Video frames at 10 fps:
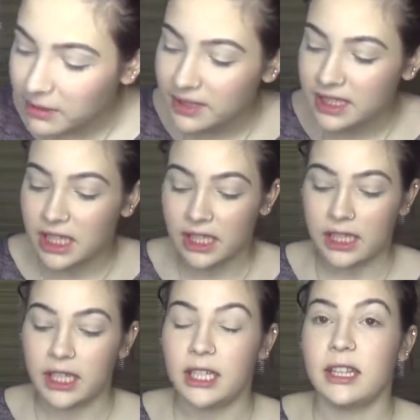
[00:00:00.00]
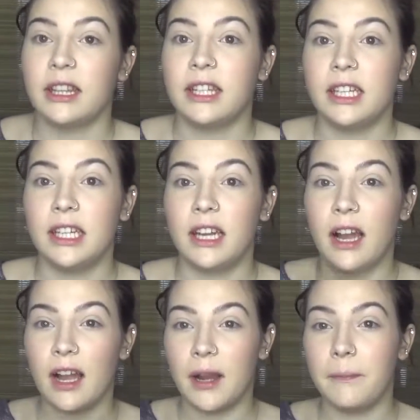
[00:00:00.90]
to be taking the,
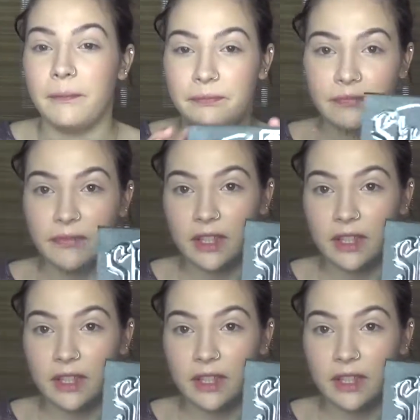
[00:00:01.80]
I'm